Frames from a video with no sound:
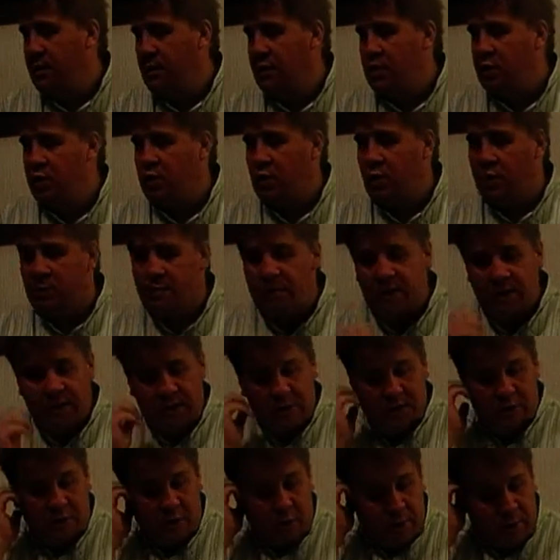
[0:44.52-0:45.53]
so I'll
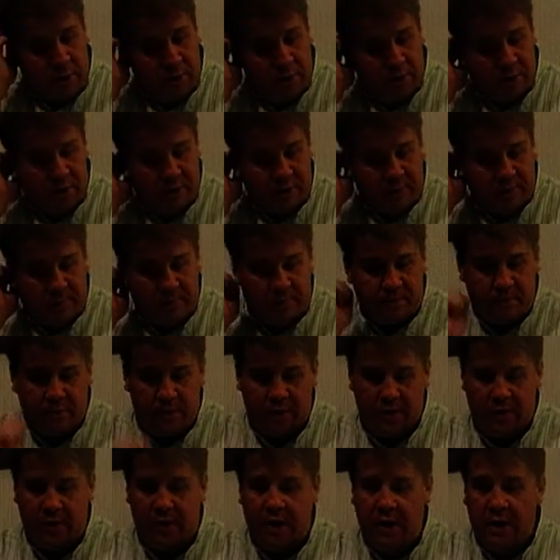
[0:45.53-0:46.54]
mix it up a bit
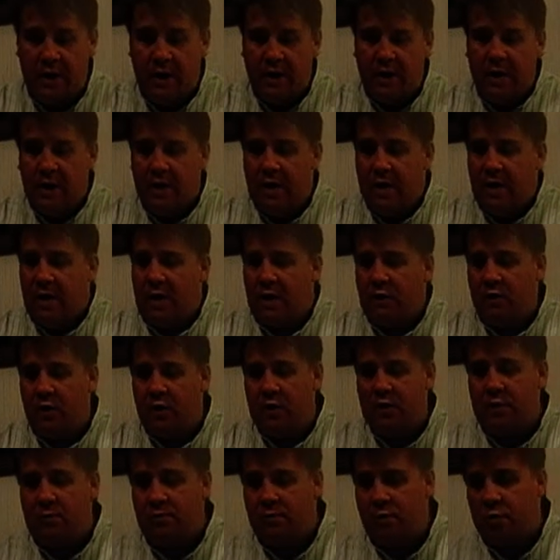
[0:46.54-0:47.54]
but I've
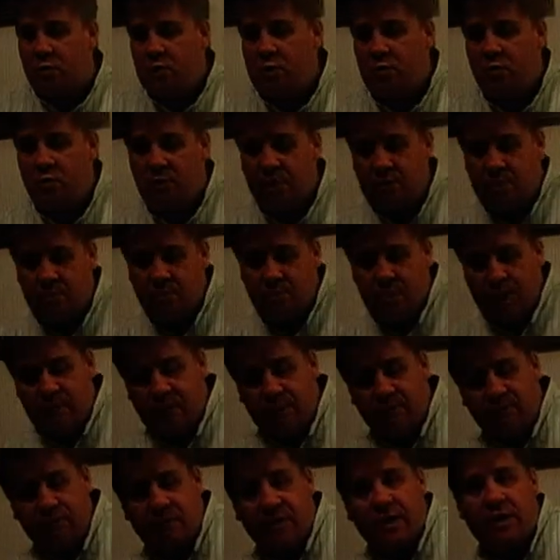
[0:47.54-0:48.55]
got some books to recommend
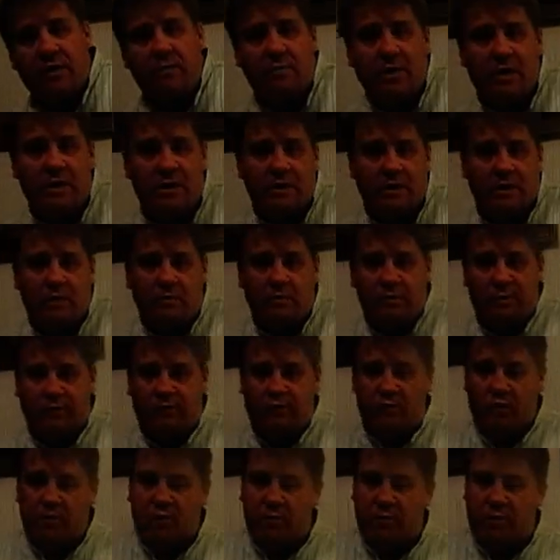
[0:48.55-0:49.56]
I've recommended them
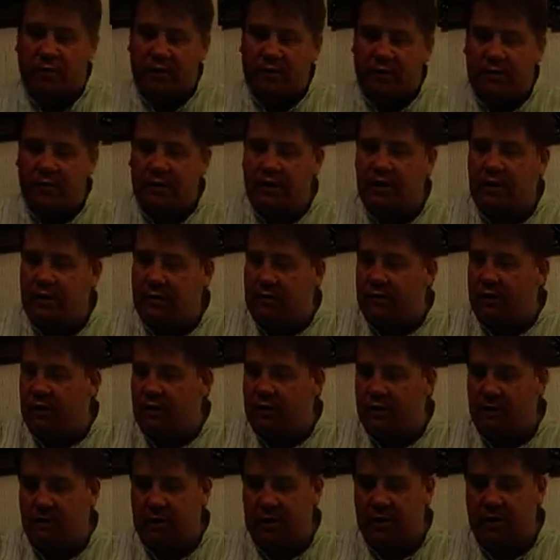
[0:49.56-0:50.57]
before but I think I've
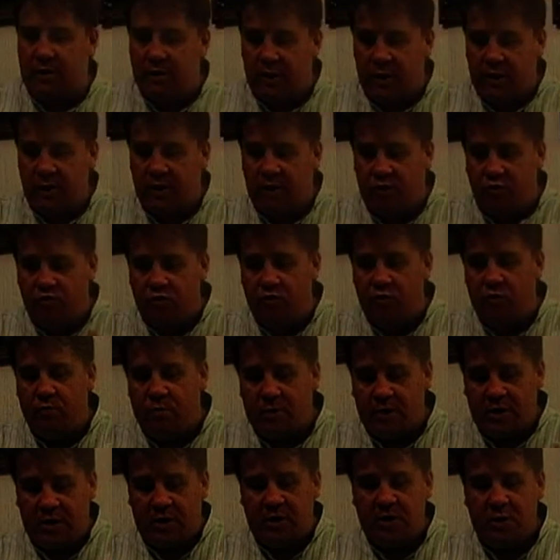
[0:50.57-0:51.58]
done them in, in group
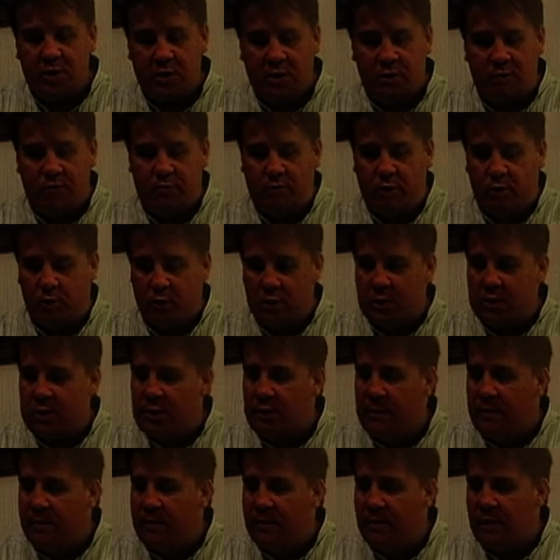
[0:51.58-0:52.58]
sessions of
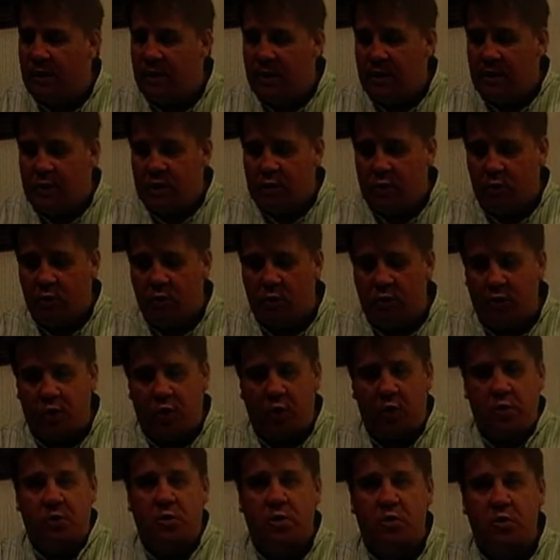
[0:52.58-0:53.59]
books so I'm going to
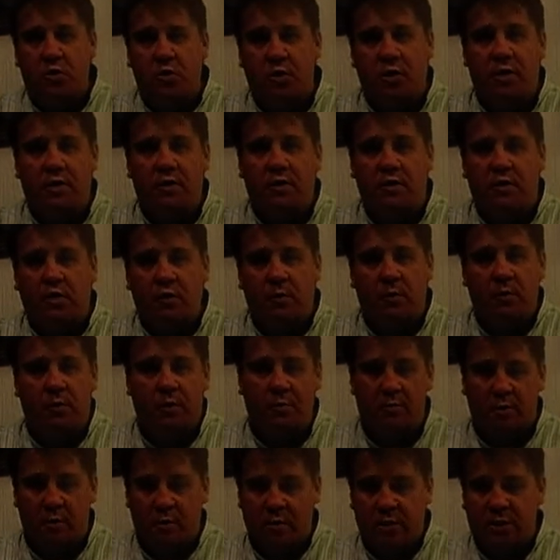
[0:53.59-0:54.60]
concentrate on a couple
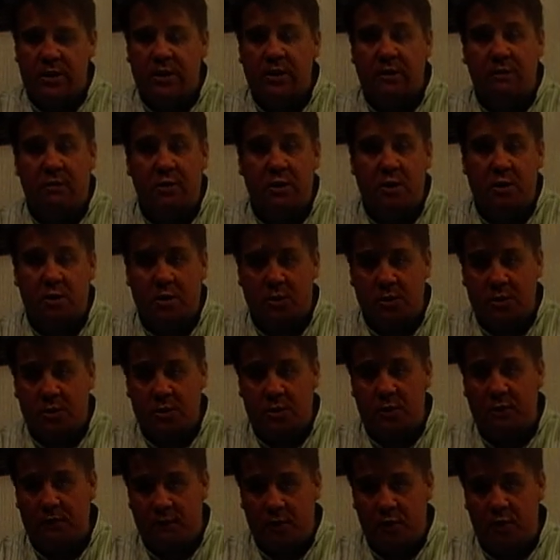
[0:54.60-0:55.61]
of books individually
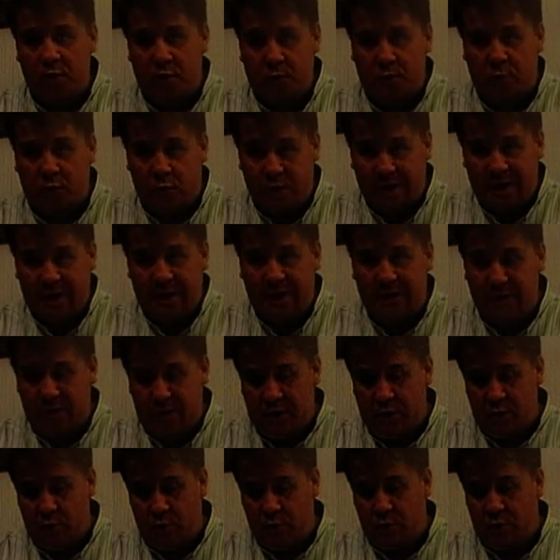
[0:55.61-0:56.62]
so the first book
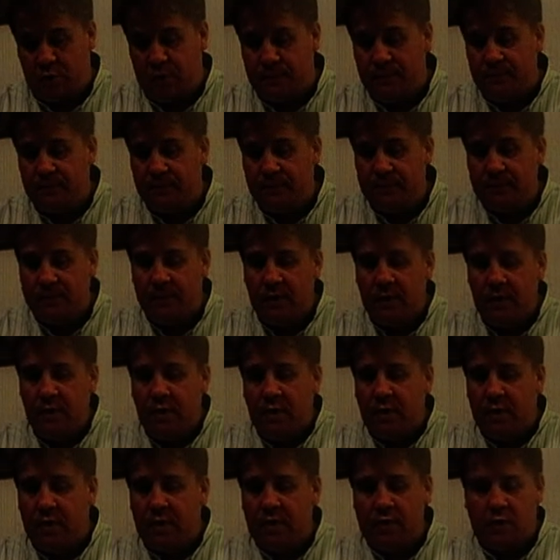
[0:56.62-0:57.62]
individual
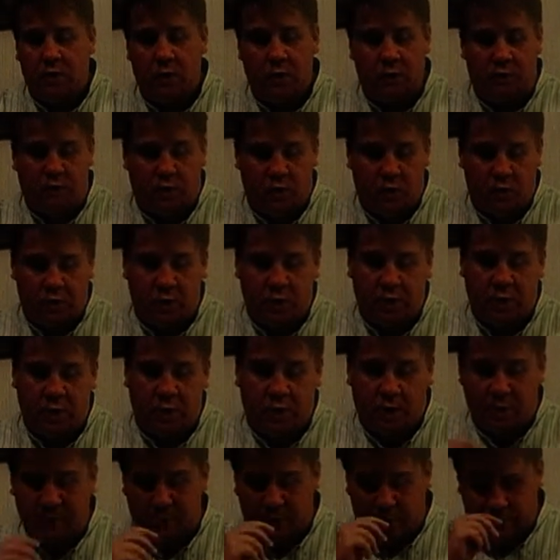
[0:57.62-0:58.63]
to focus
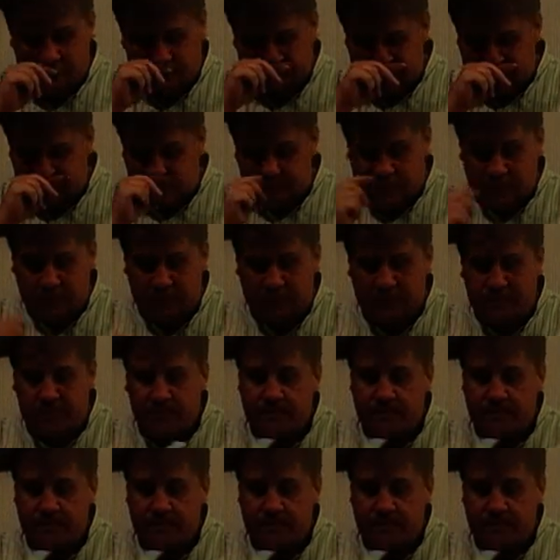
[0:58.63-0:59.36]
on is